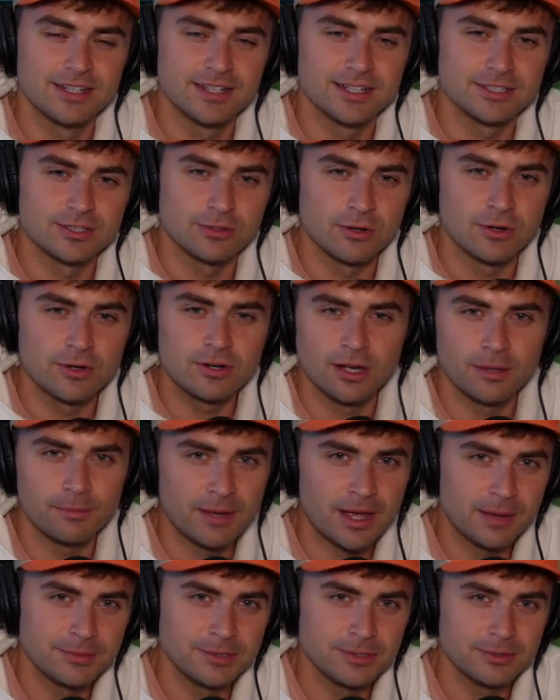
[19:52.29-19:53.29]
So don't come at
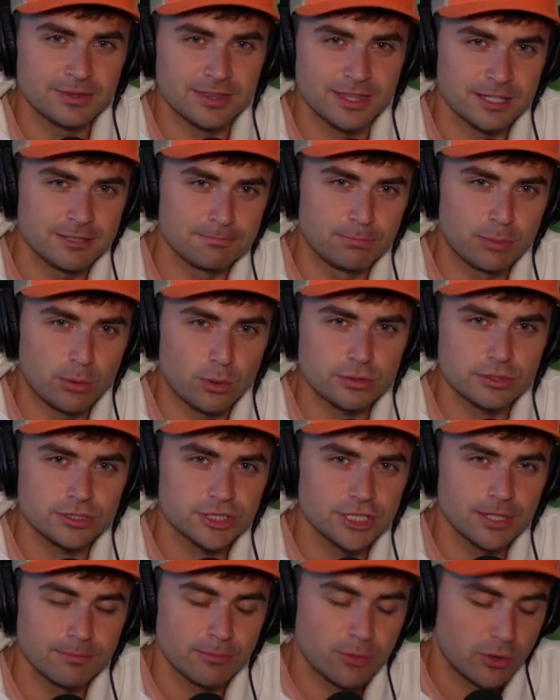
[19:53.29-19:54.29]
me with this bullshit
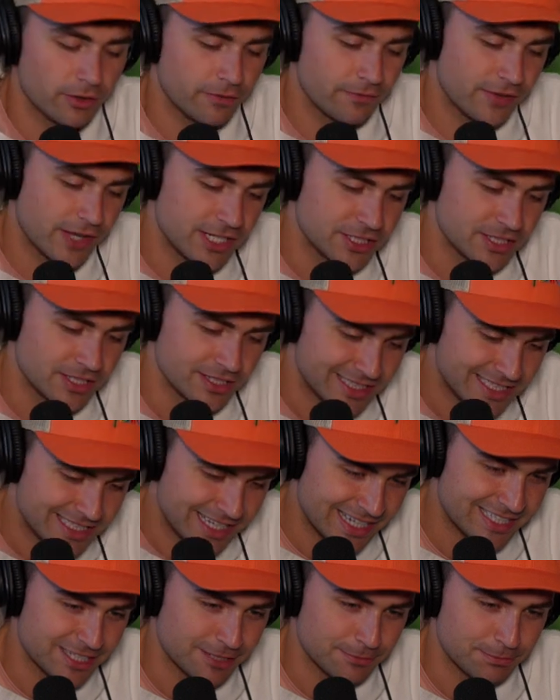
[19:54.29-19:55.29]
motivation.
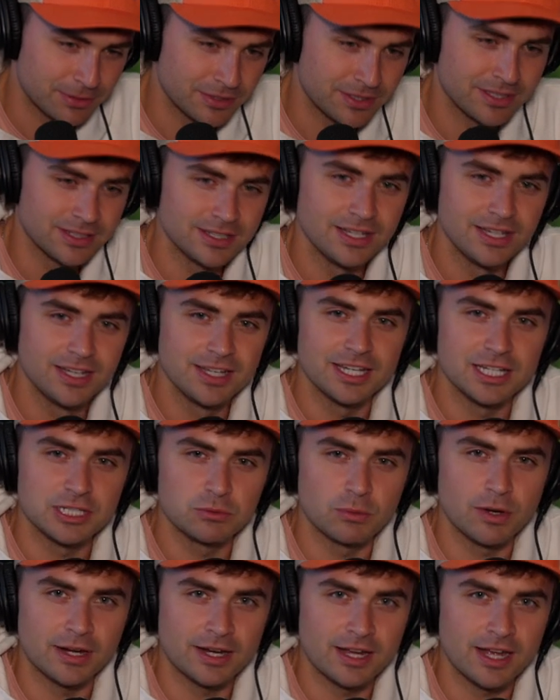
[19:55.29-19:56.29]
Discipline is
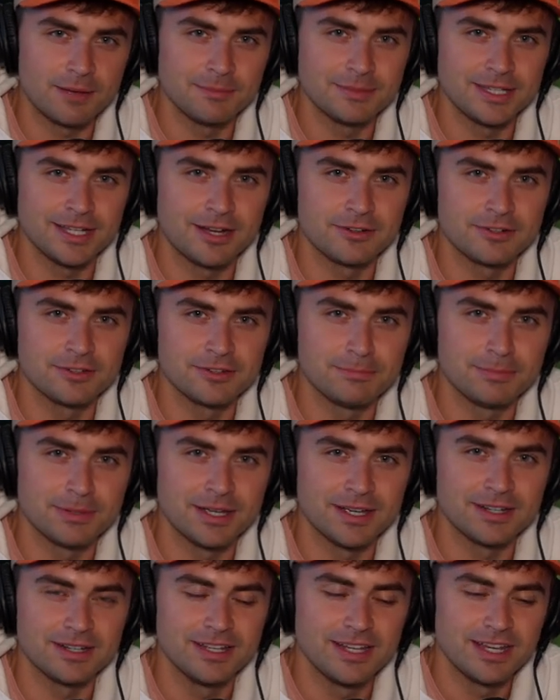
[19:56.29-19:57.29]
what got me out of the
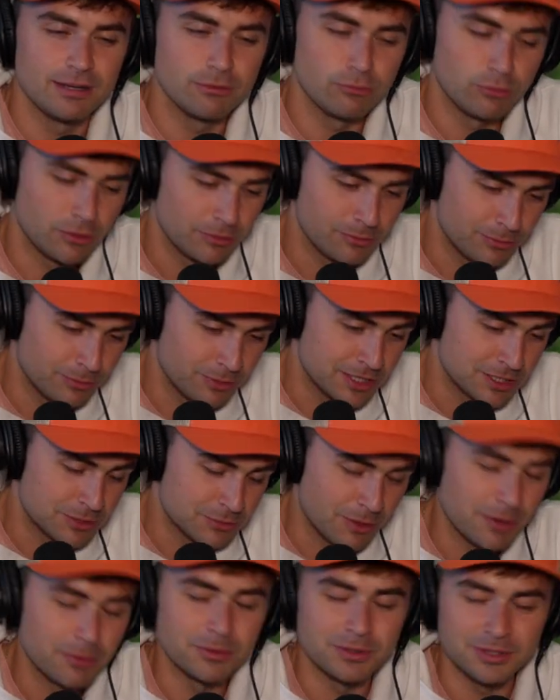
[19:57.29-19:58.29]
bed and will is what
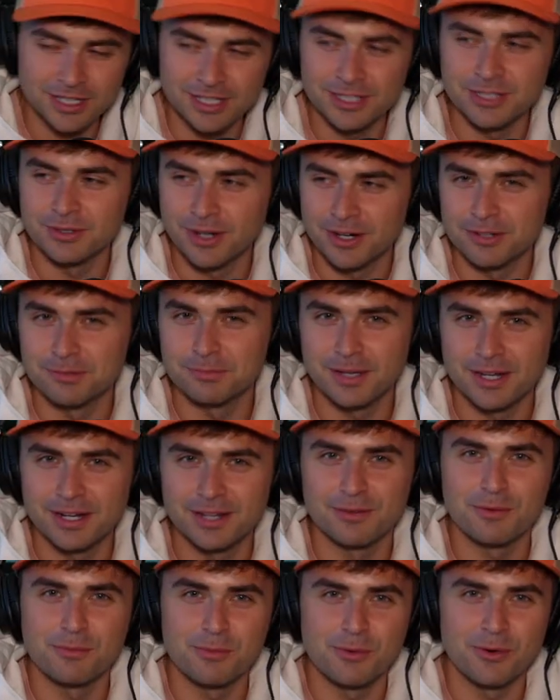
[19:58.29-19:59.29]
will get you out of bed every
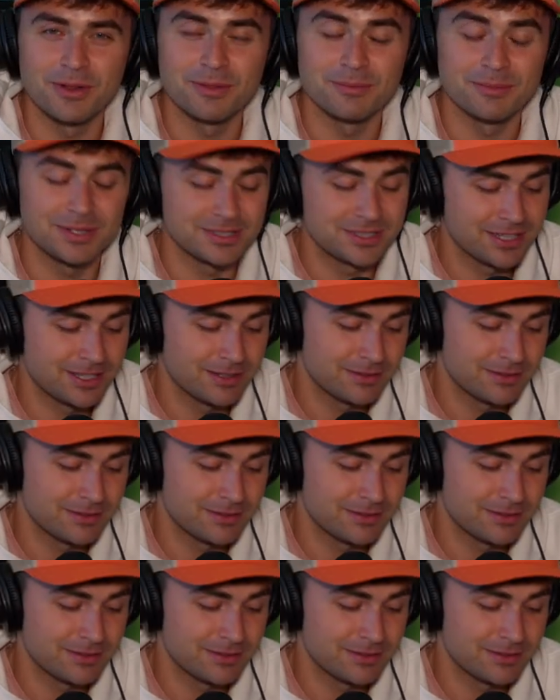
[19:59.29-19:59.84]
morning. I'm like, damn,